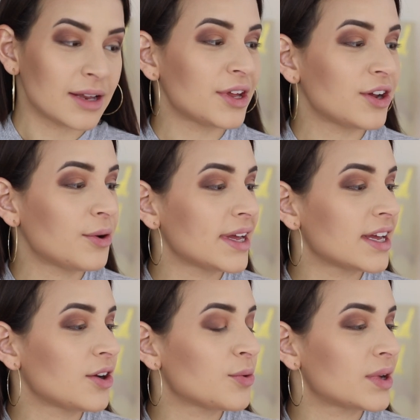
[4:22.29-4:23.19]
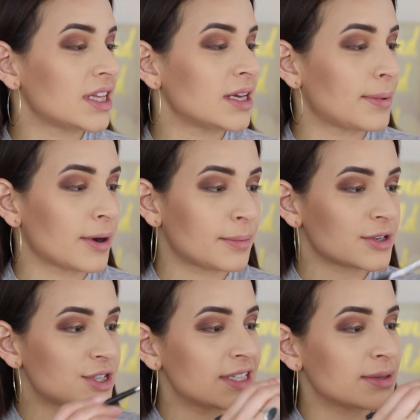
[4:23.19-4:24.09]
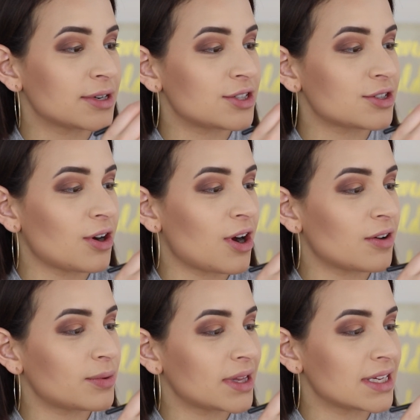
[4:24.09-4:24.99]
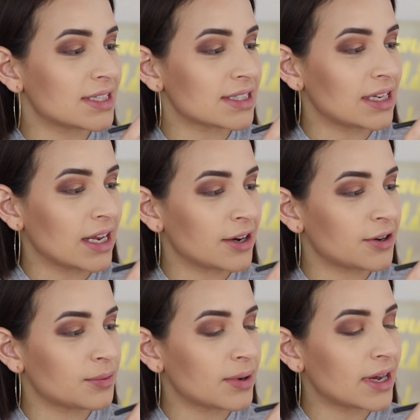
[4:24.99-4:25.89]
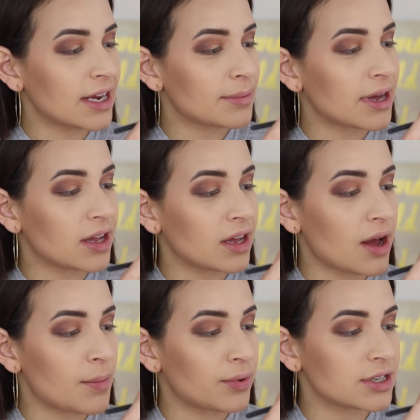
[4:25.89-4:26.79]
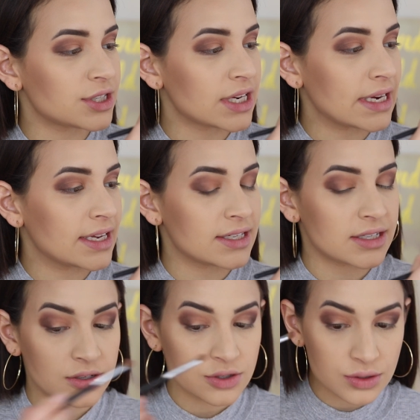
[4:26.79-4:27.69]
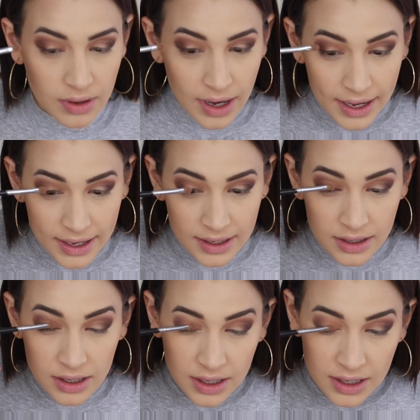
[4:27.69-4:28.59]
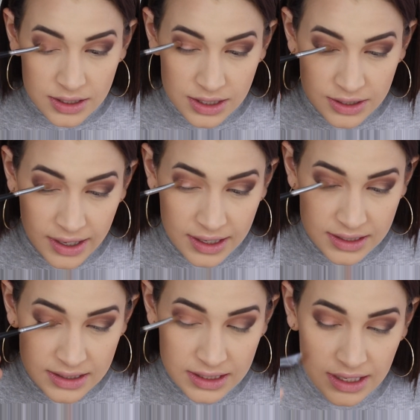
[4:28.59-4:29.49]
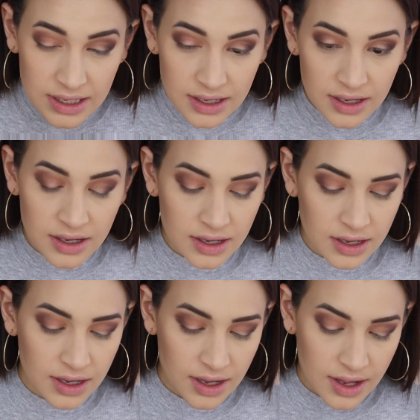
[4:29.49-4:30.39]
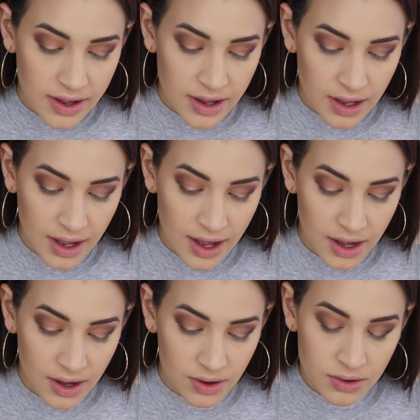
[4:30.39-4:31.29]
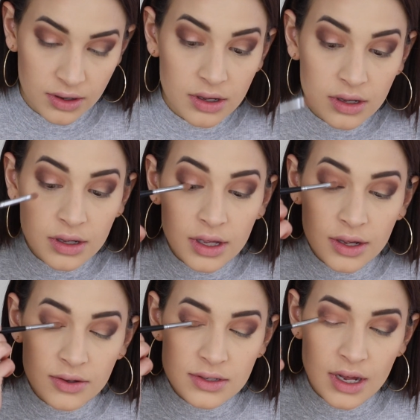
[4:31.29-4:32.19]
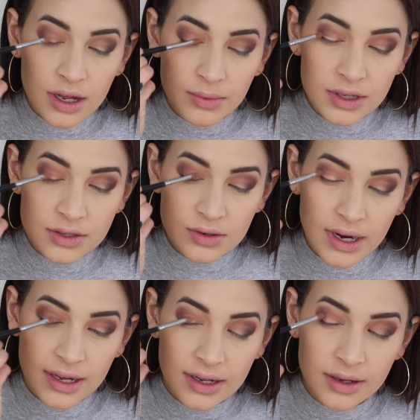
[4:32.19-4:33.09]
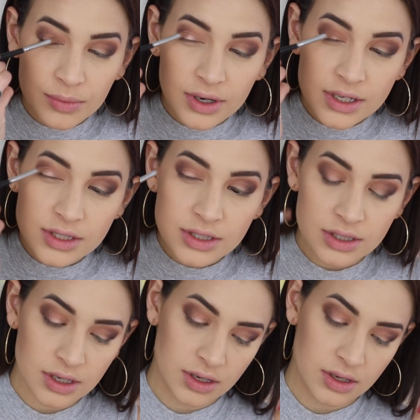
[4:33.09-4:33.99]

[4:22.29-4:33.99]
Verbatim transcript: I'm going to go in with the purple shades. I'm going to start off with this lighter one and my brush is dry just so I can see how it goes on with a dry brush